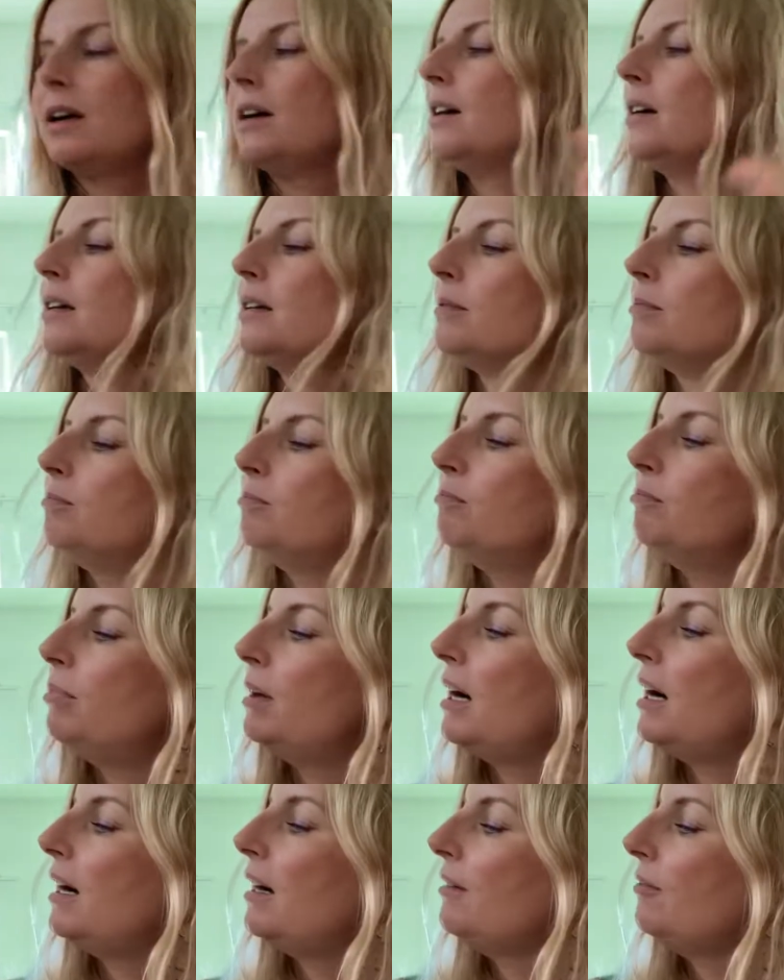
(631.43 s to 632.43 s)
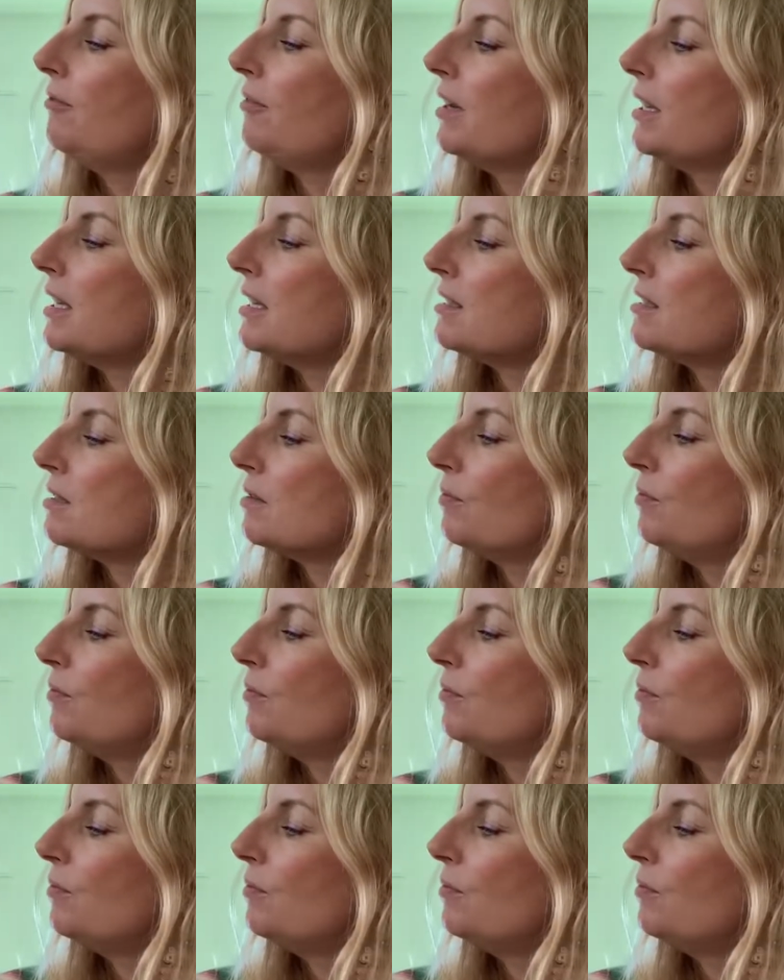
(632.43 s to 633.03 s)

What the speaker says: above his